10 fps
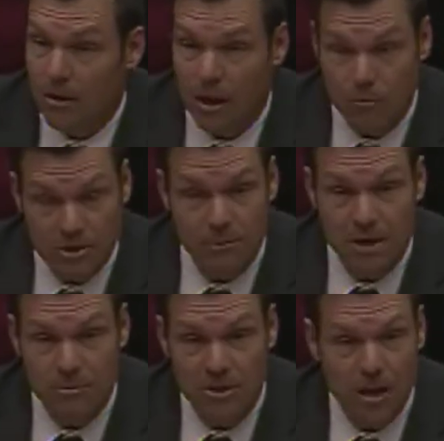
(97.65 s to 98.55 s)
they would
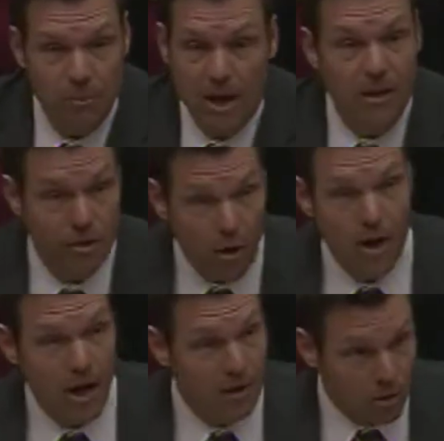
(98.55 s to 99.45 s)
sometimes say, but I
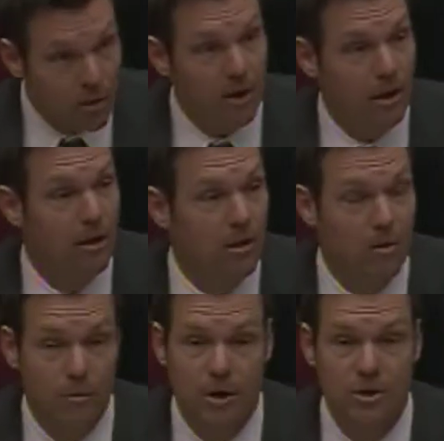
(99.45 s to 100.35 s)
thought I could
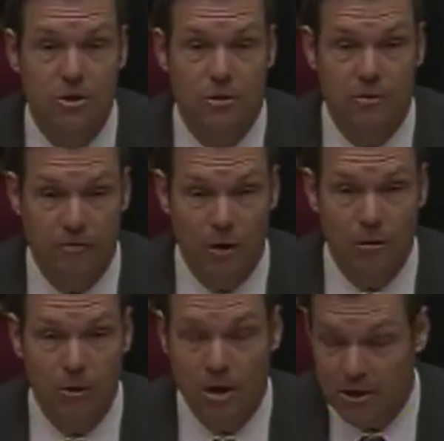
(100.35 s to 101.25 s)
register to
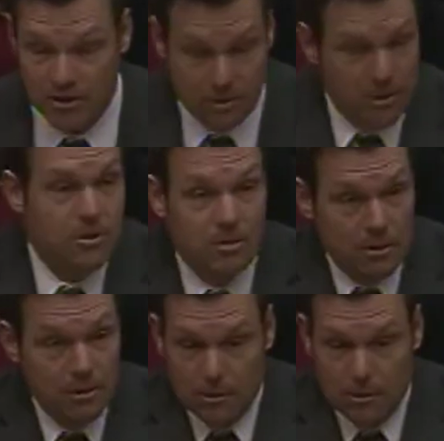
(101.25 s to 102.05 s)
vote because this